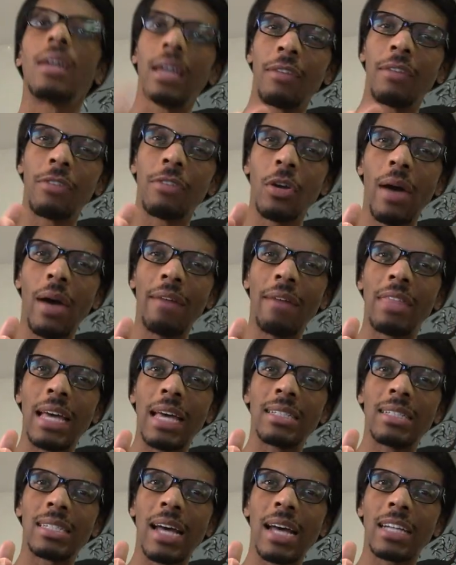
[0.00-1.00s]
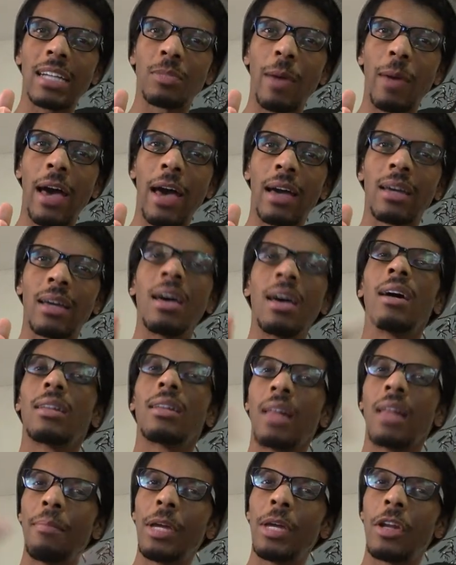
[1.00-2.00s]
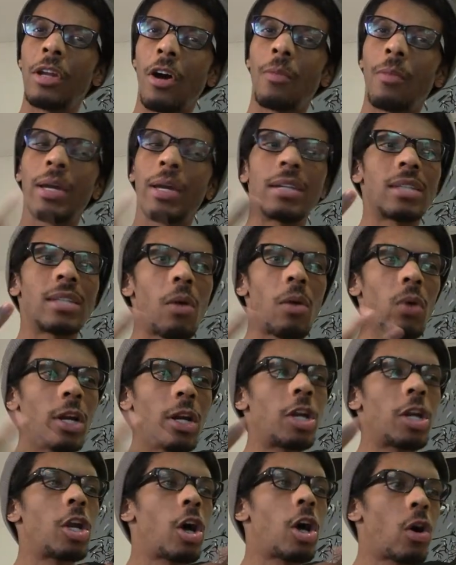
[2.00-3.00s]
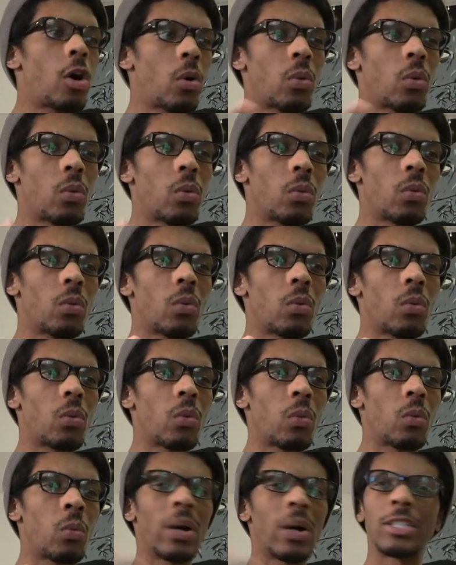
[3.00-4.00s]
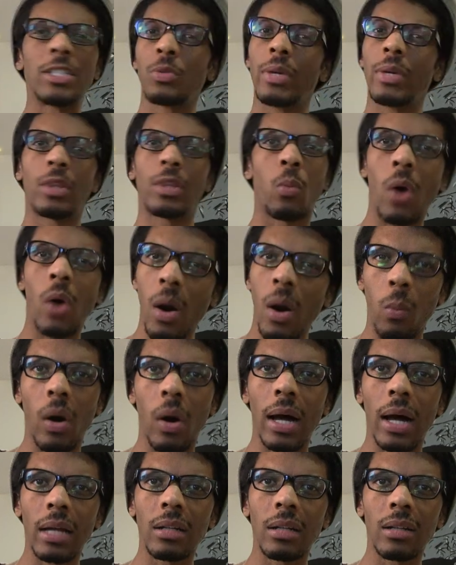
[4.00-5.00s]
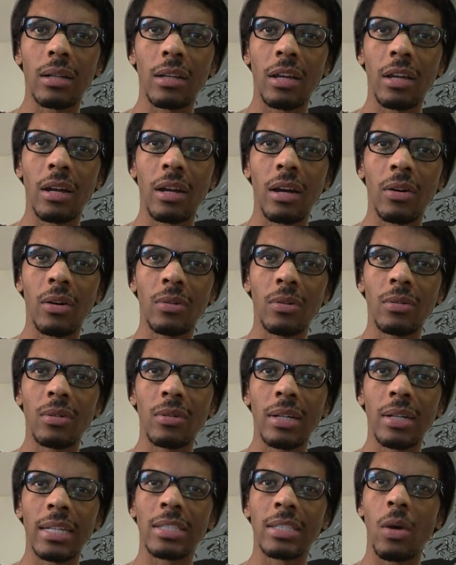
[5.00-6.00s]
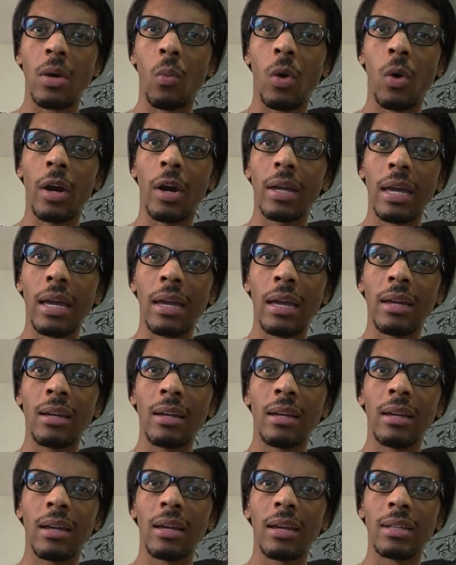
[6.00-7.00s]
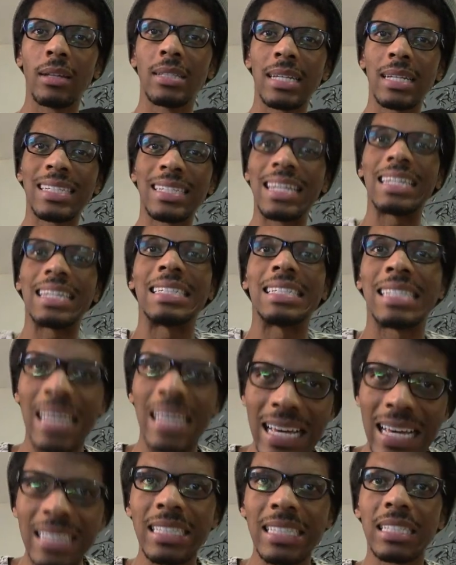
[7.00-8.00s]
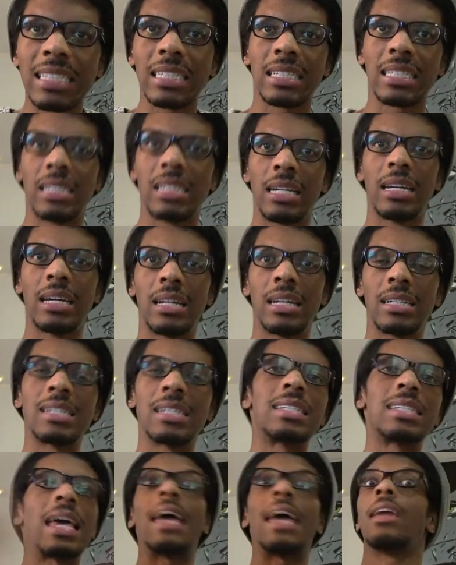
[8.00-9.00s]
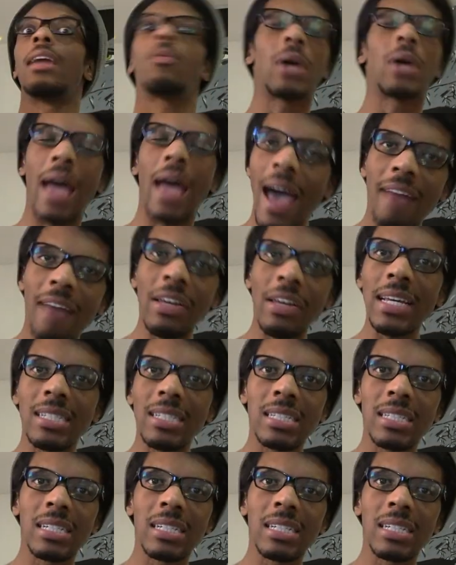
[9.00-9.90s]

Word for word: If you have the Instax back, let me know, because I want to know what's with the what, you know? Is it working? Does it exist? Does anyone have it?